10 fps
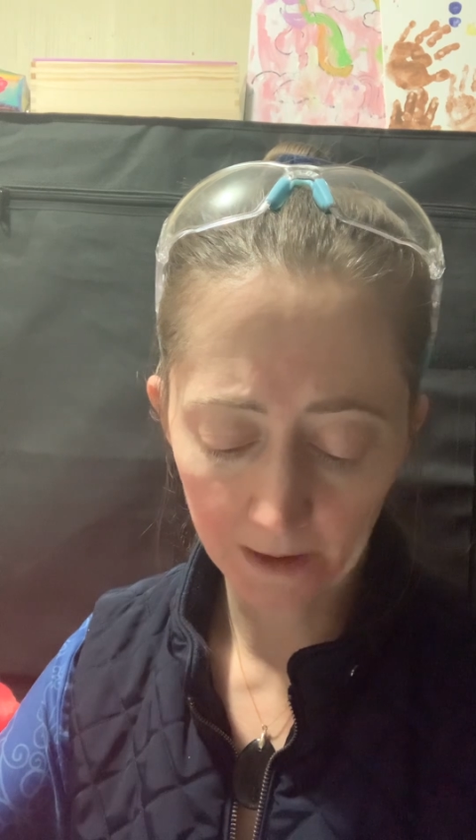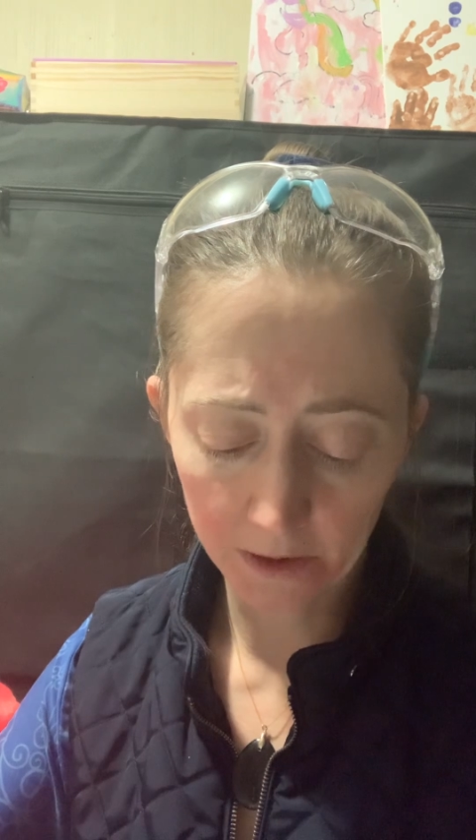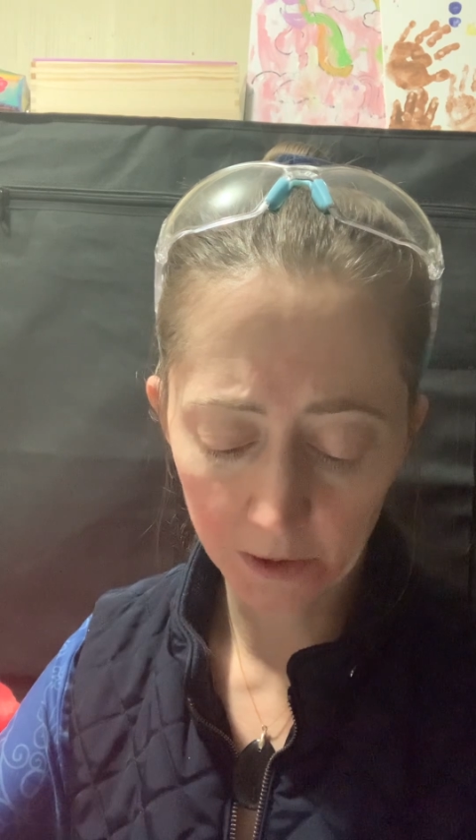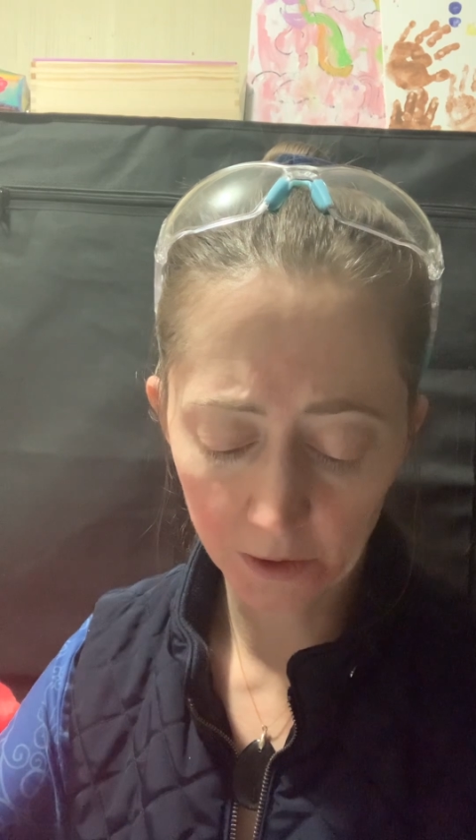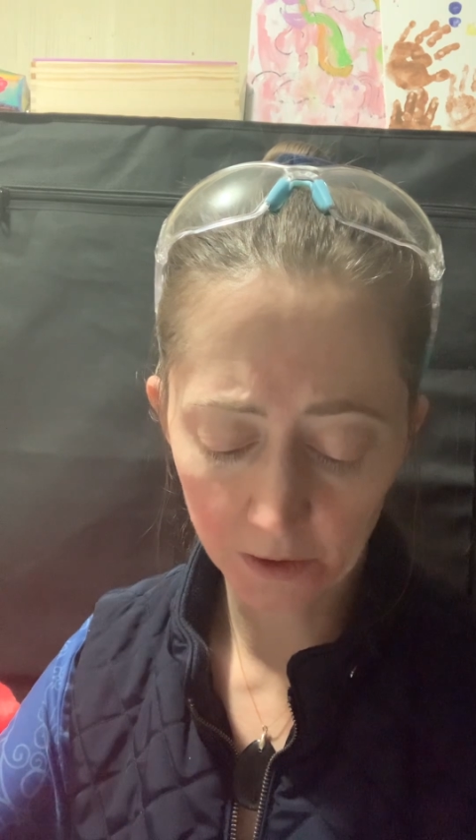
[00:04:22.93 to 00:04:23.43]

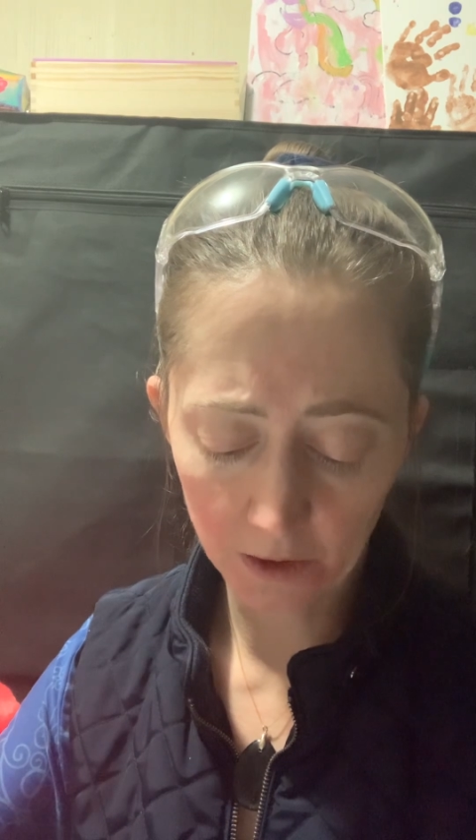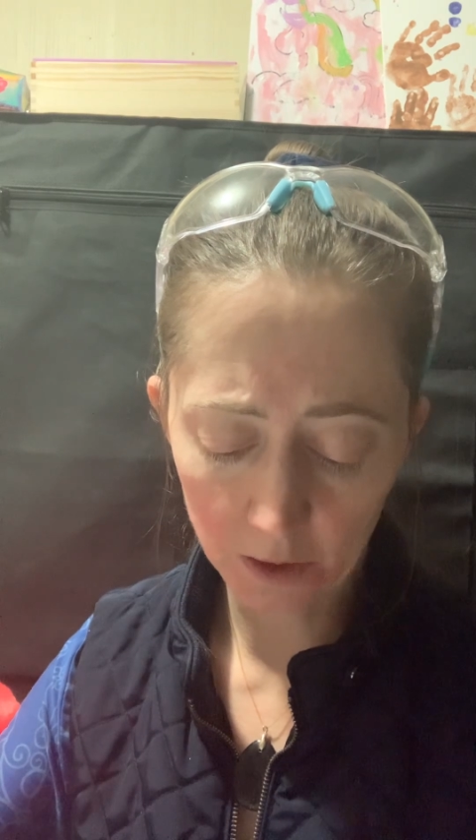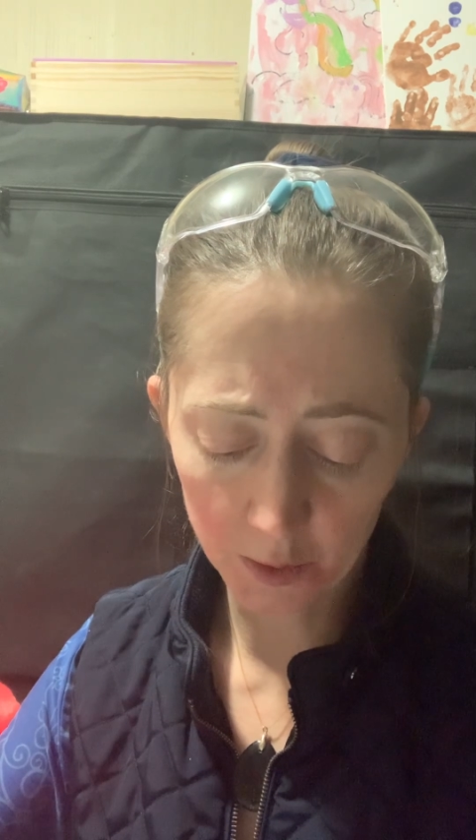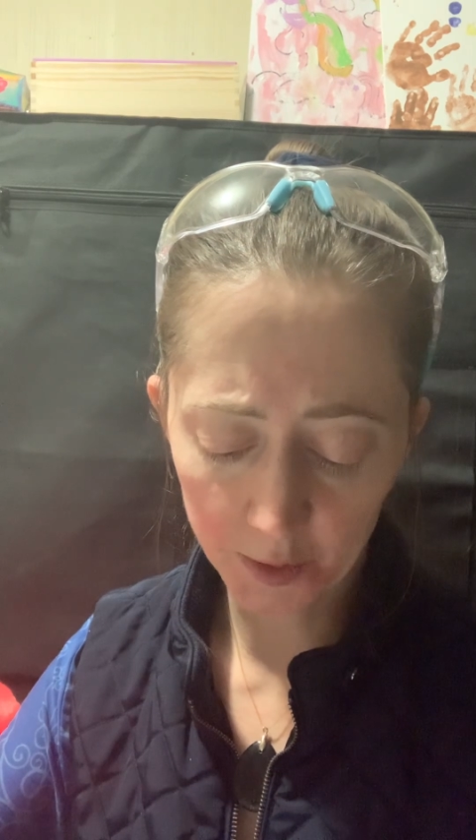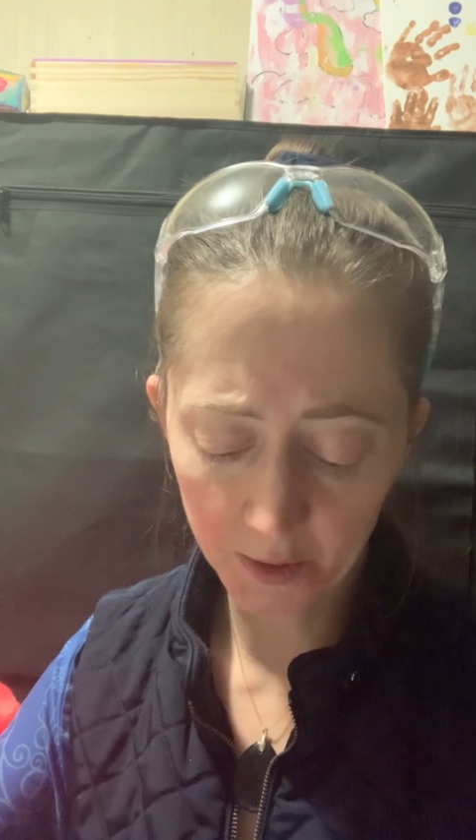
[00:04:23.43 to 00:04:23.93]
You could
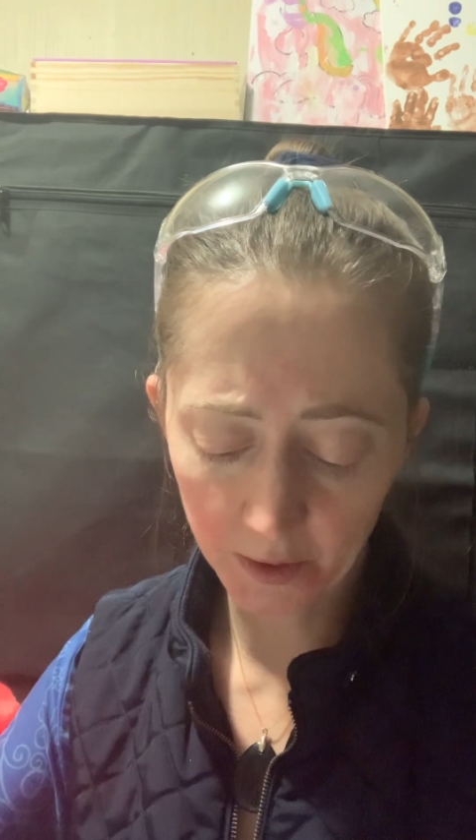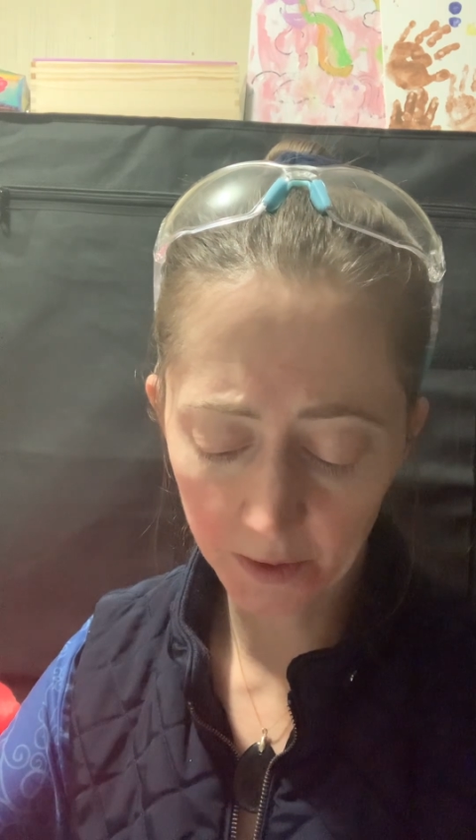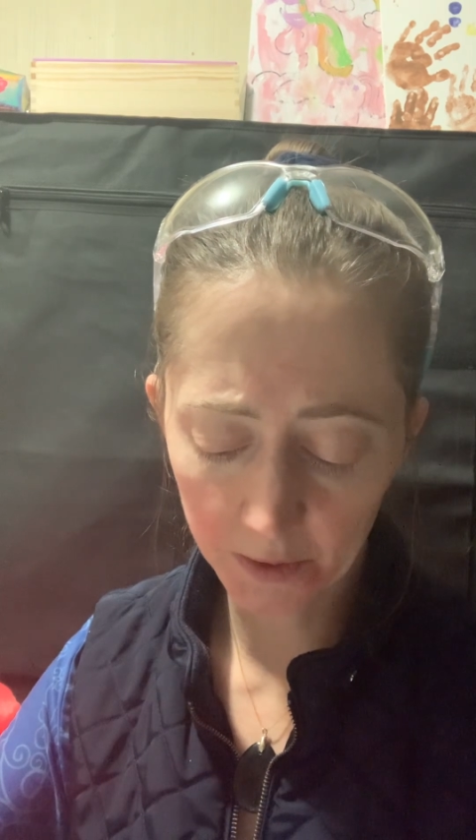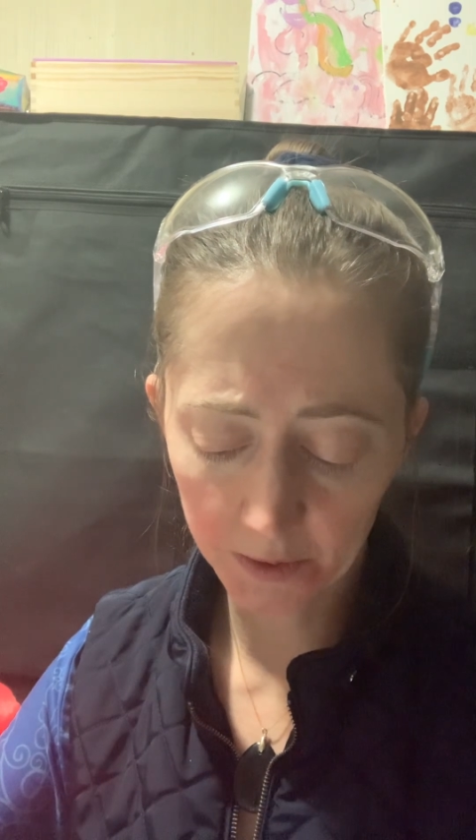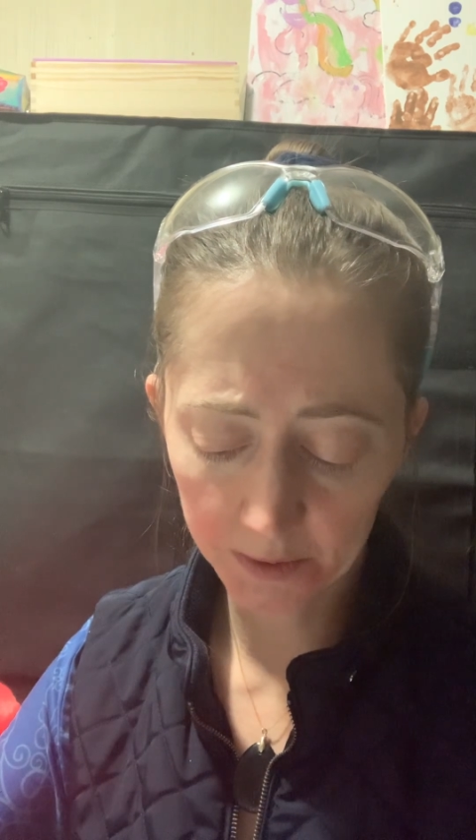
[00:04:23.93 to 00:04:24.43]

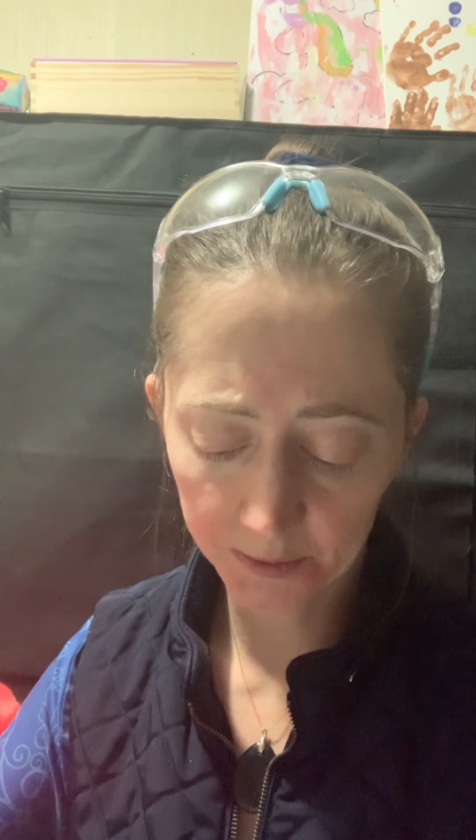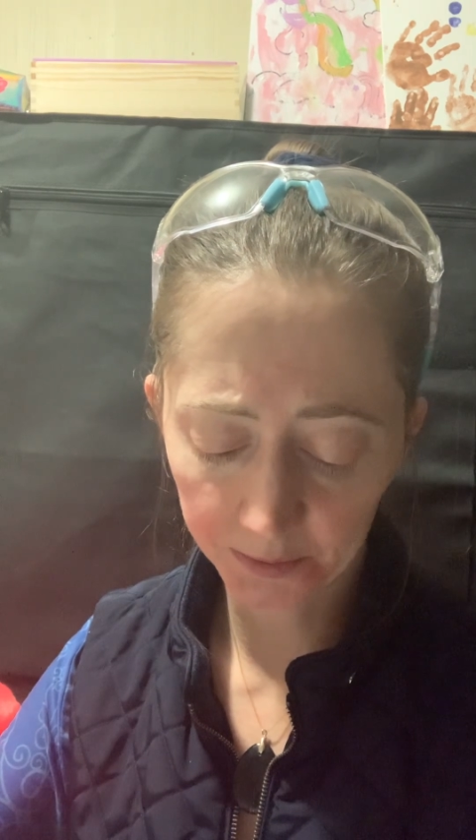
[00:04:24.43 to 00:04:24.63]
also